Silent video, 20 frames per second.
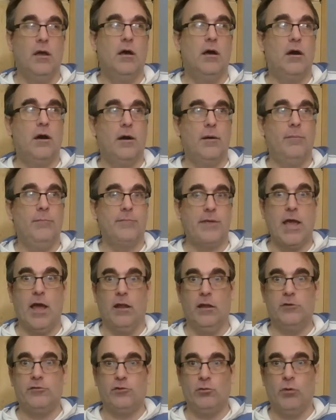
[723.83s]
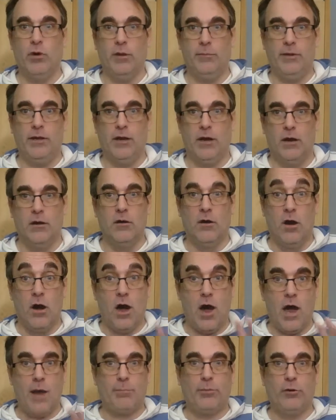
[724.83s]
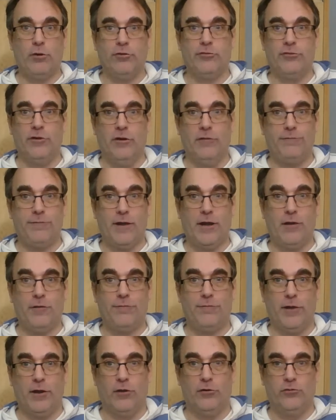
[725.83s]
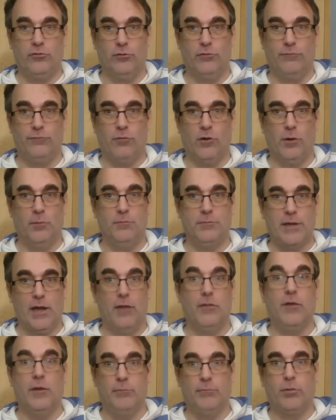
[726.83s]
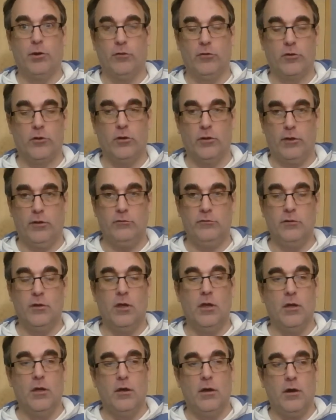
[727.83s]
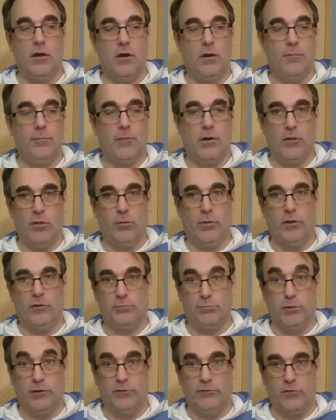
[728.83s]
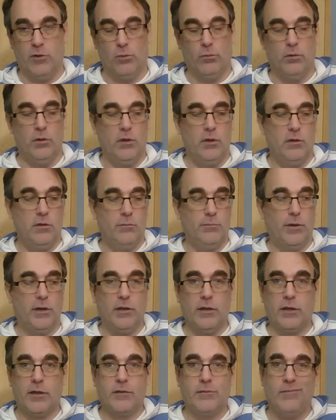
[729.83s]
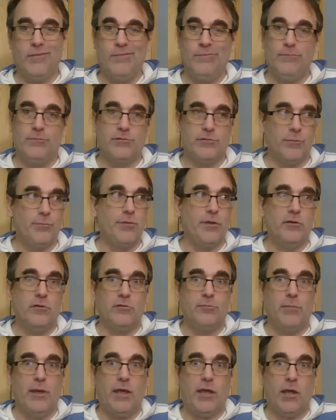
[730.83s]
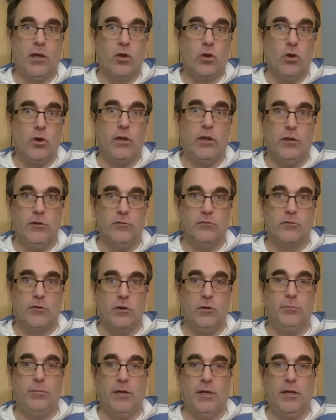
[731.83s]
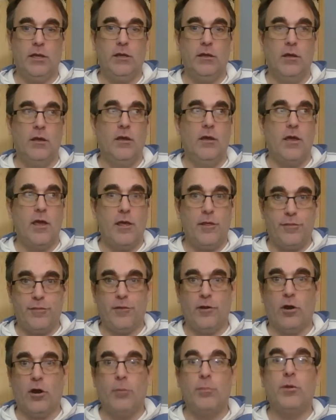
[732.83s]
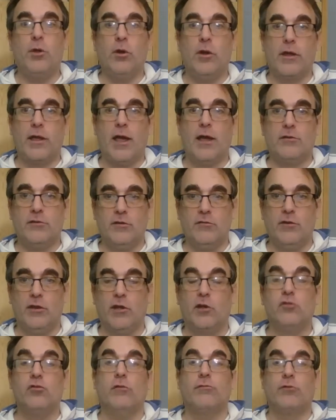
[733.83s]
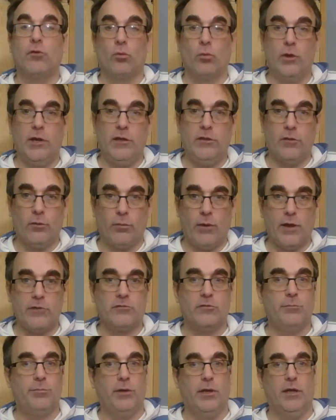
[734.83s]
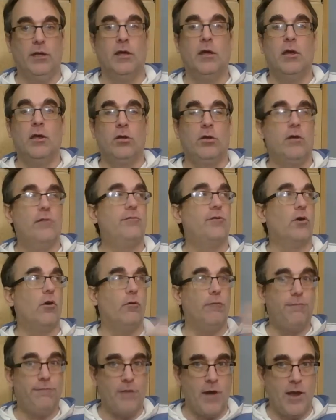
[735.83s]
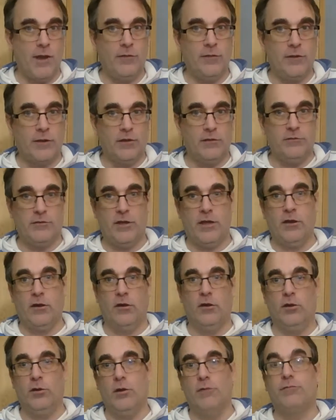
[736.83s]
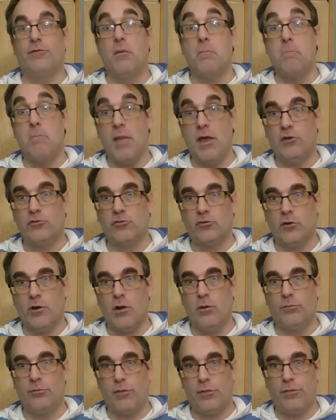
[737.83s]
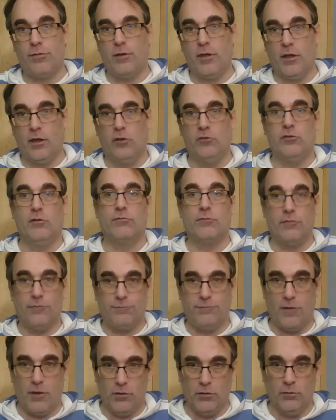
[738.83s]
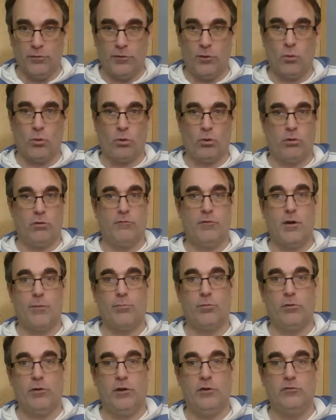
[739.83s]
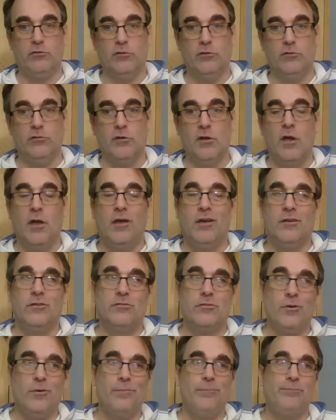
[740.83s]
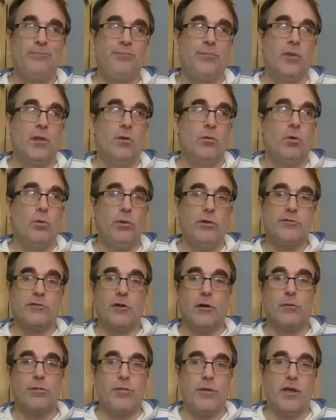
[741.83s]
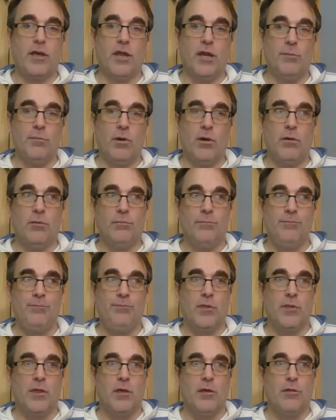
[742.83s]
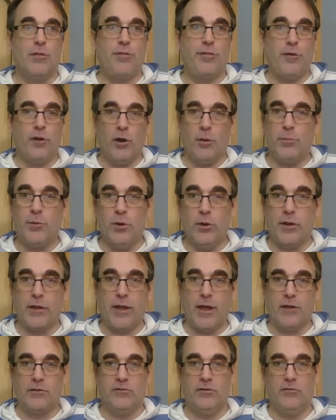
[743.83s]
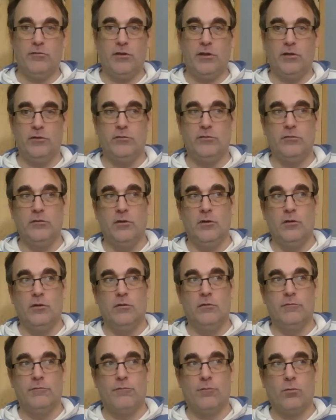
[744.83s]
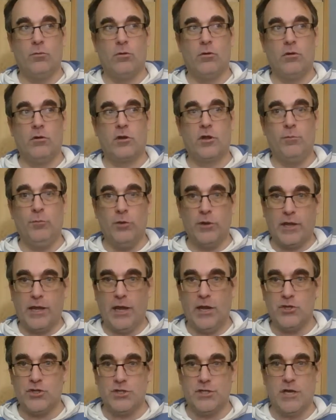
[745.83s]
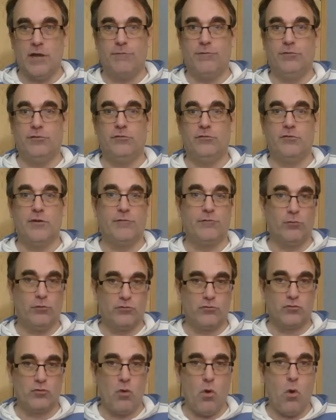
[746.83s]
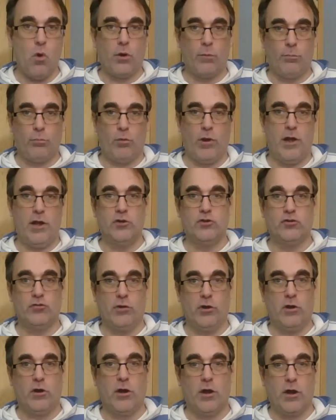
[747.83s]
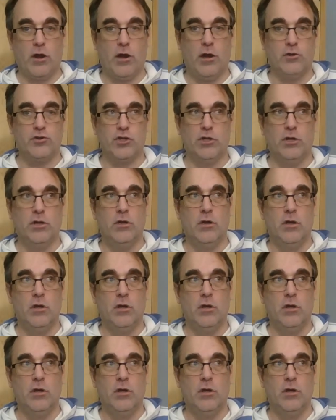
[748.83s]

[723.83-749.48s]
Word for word: Um, yeah, unless you want to meet a hot person in a firefighter's uniform, yeah, then burn the cookies. Um, otherwise, please don't. But like something just making cookies could be a therapeutic activity because you have to read the recipe, you have to go find the container, you have to measure out the things, you have to follow the order of operations. So when we start thinking about therapeutic activities, for communication deficits after a stroke, a brain injury, or concussion.